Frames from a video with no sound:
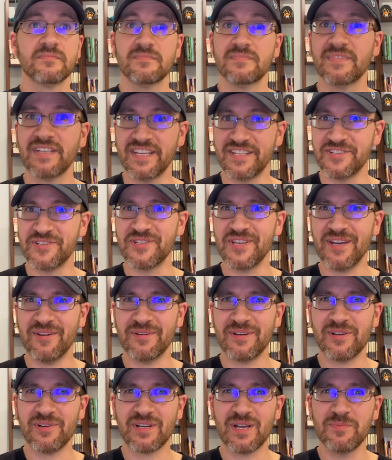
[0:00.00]
Can you see how it
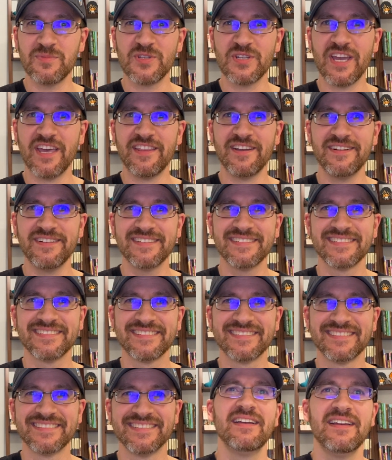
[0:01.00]
all comes together?
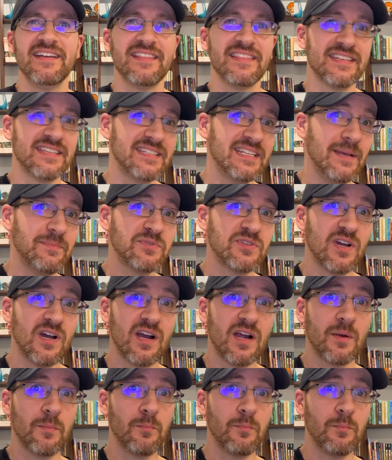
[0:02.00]
The steps are